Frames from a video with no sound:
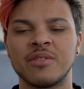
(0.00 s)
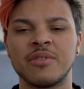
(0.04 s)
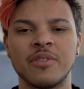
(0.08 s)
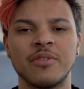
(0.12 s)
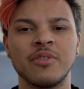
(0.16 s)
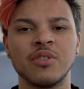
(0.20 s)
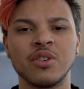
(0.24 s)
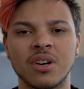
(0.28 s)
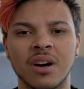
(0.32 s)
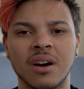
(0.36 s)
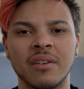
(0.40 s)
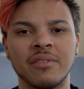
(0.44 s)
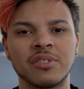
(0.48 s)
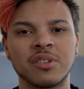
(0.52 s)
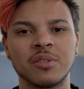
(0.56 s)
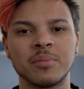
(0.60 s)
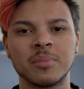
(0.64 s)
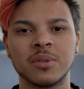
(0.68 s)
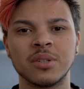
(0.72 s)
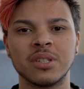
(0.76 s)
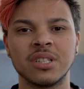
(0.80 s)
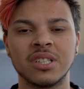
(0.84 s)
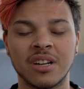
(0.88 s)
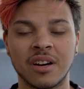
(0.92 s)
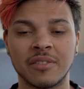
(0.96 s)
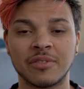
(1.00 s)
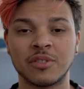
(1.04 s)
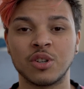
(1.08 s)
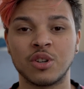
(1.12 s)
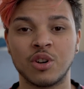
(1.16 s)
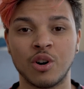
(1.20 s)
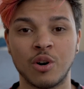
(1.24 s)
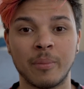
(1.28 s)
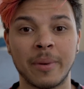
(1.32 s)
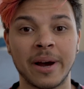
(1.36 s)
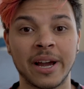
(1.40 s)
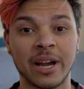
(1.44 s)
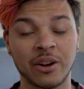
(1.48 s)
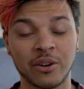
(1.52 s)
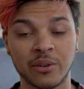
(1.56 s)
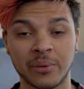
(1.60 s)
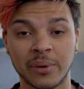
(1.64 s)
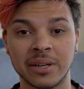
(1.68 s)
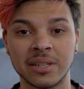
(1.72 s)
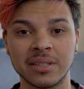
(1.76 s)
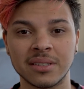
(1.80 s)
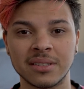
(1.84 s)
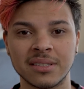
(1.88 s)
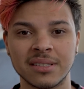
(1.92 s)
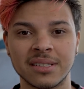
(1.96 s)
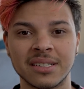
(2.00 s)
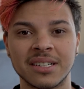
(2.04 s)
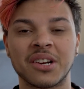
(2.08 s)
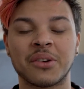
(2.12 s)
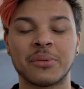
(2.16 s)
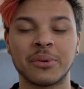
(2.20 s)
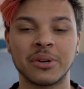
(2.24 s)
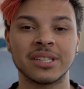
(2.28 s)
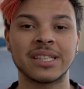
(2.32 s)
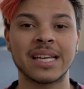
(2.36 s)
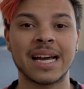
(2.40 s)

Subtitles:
if you feel comfortable enough to go buy on Grailed, Grailed